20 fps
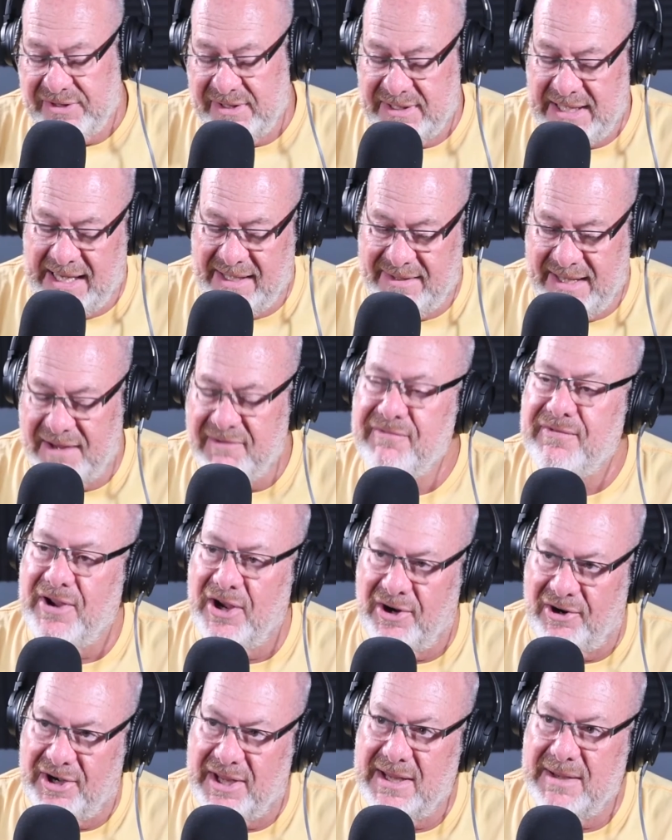And, and they
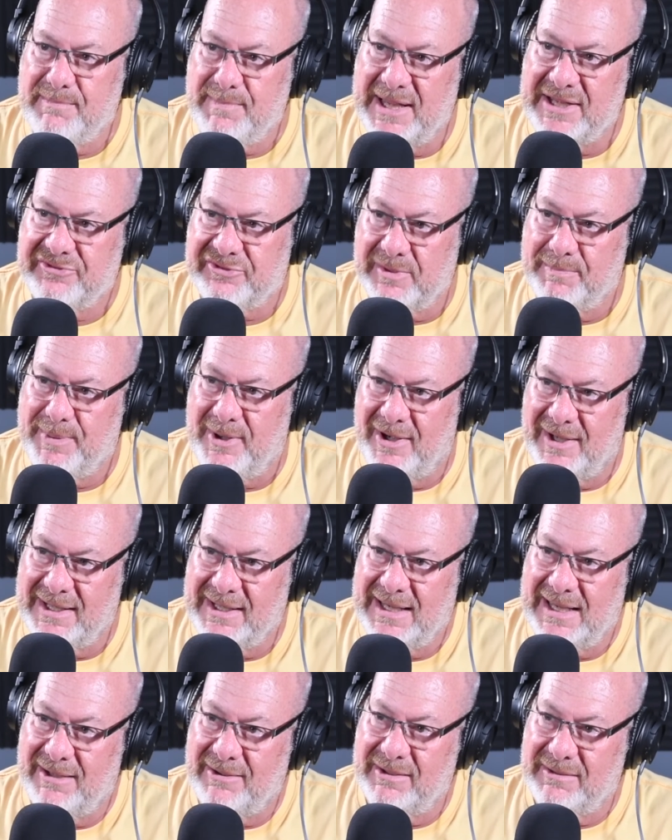vary based upon
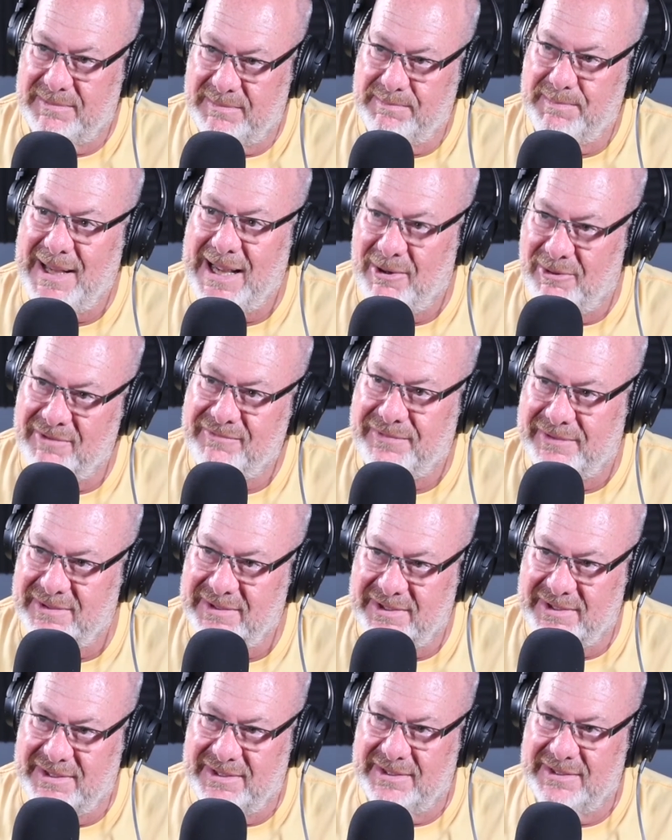how powerful
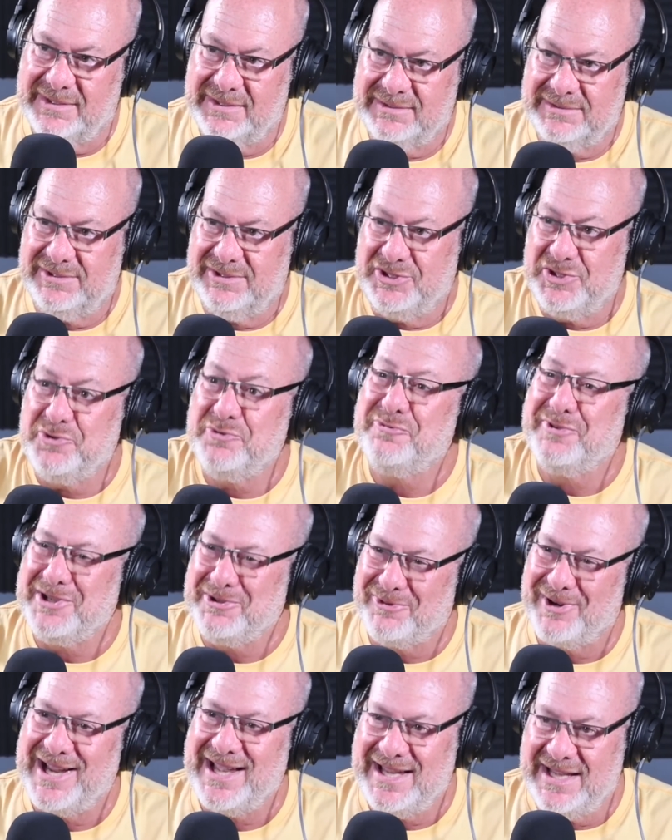the U V
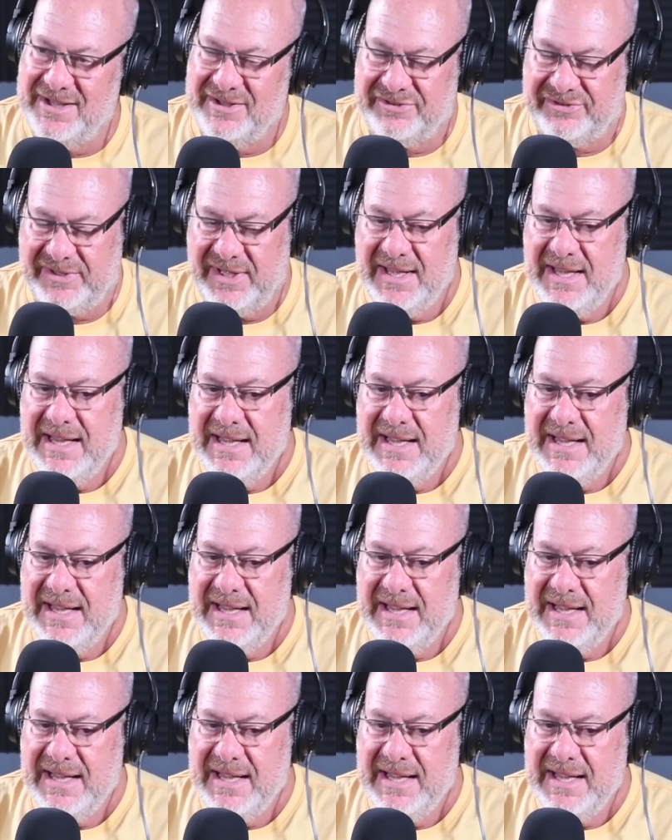ray is.